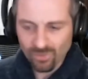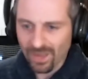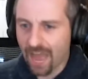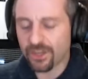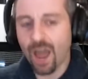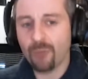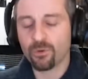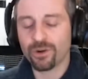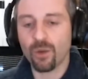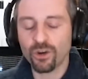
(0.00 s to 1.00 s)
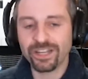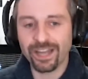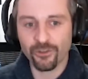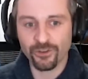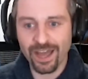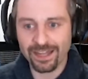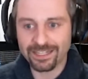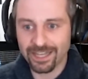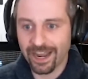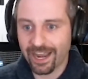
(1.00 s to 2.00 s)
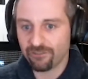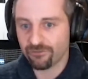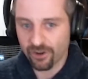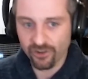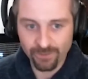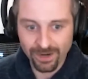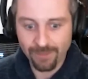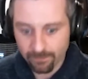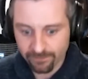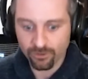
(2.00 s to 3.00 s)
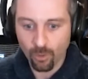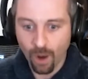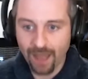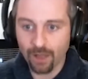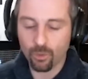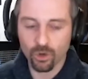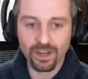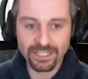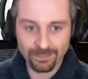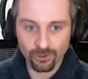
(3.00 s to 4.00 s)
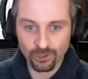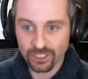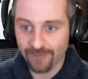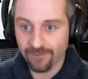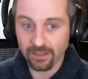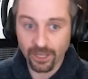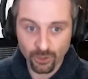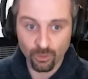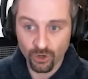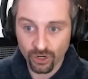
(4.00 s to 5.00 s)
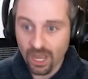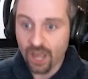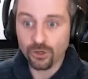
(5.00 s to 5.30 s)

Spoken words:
At the time, we were not working together yet, and said, "Andrew, you've been a member for a while. We work on similar stuff. I like your work.